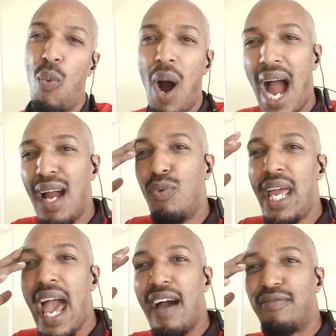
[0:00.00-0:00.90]
Why we
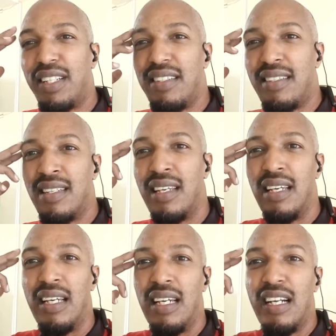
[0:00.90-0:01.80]
have this
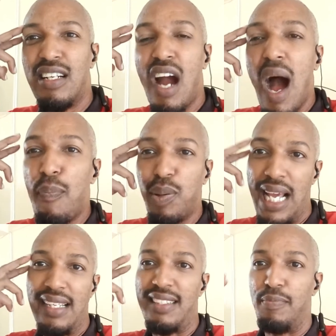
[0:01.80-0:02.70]

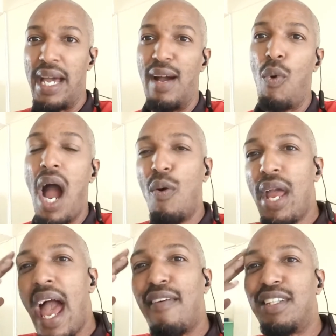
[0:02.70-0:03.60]
complex, man? Why
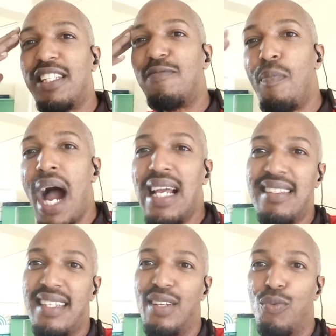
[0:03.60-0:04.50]
we have this
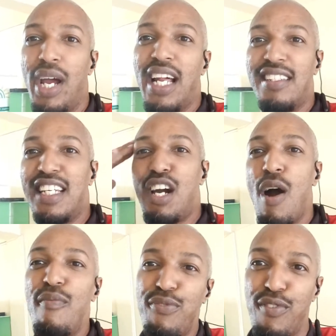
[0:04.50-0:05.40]
mindset? Where does it
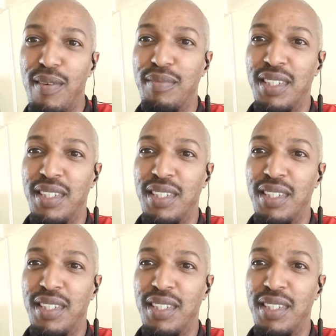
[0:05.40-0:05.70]
come from?